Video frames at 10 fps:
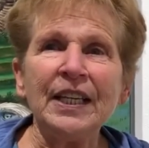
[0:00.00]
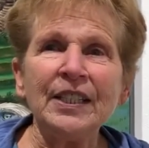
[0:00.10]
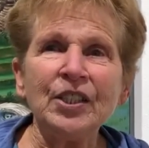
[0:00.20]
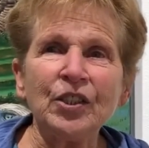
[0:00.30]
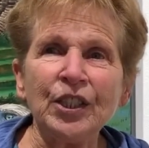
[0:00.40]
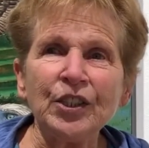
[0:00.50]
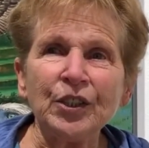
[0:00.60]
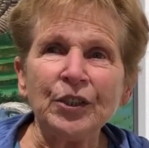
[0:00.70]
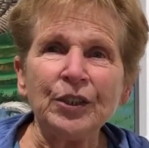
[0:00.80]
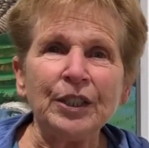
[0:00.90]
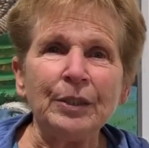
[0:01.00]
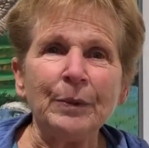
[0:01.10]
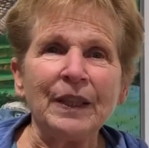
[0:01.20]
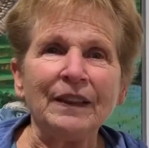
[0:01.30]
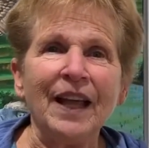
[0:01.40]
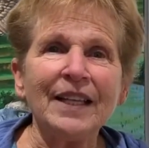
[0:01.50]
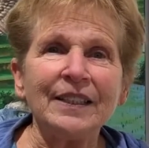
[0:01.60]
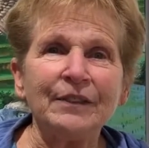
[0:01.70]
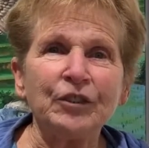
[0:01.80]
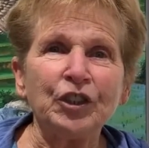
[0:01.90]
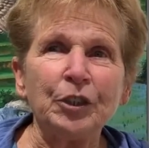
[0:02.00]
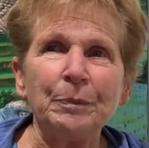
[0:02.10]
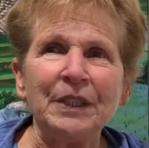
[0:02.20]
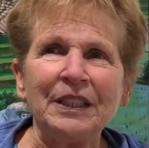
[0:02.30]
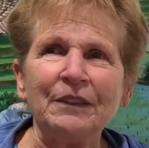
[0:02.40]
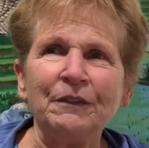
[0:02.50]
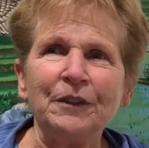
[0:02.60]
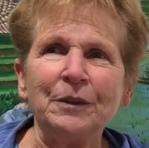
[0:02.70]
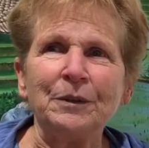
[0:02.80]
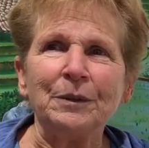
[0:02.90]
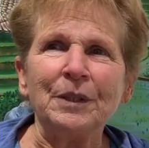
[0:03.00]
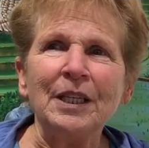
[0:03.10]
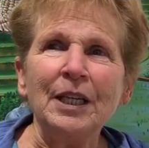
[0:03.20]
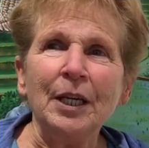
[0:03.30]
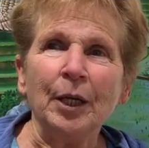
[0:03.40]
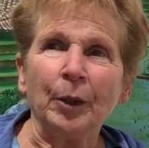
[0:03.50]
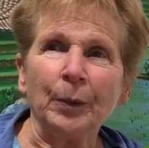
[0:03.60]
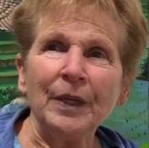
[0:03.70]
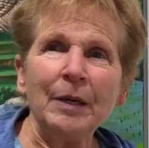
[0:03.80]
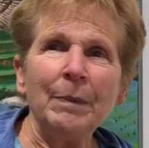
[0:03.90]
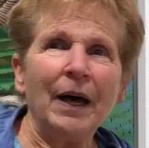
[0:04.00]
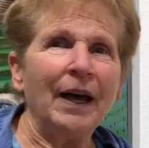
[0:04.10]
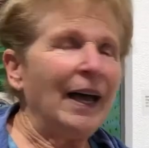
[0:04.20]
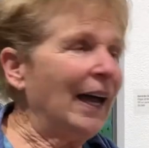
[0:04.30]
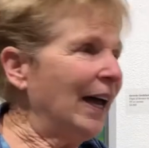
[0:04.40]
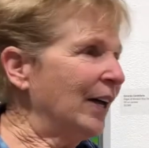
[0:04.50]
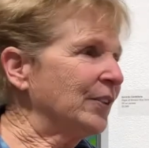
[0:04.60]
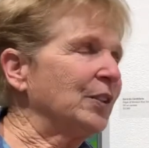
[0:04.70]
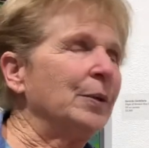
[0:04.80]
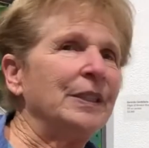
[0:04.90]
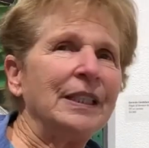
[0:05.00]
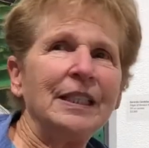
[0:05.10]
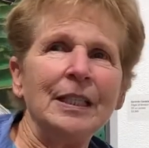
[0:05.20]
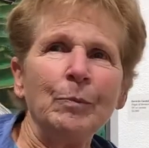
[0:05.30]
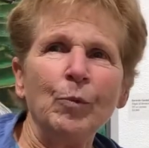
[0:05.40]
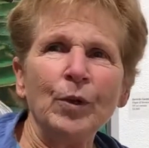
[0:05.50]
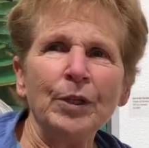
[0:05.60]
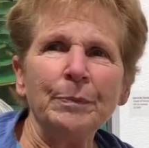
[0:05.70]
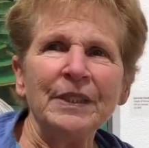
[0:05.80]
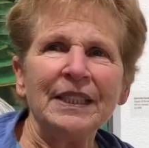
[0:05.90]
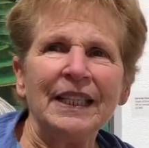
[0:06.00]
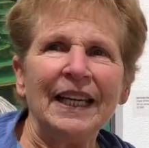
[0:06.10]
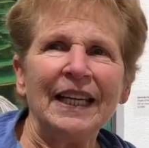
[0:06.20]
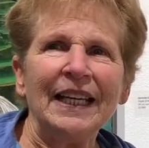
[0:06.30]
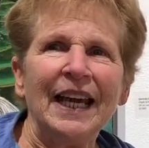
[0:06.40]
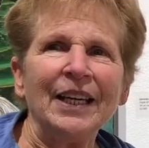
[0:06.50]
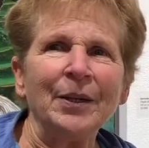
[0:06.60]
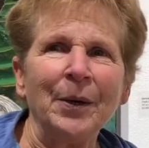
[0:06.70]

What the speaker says: day starts early with lots of chirping and food. Grandpa Owl's going to keep warm today at